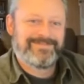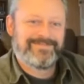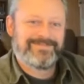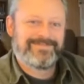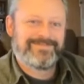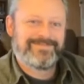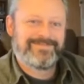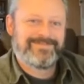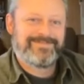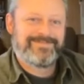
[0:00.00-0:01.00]

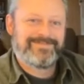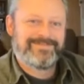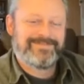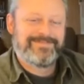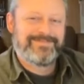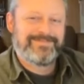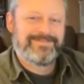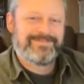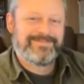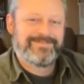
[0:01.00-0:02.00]

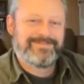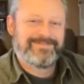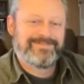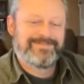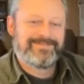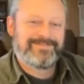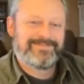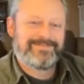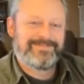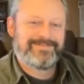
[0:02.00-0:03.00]

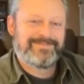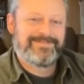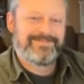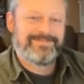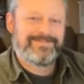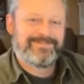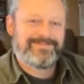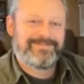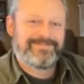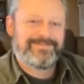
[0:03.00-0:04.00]
(silent)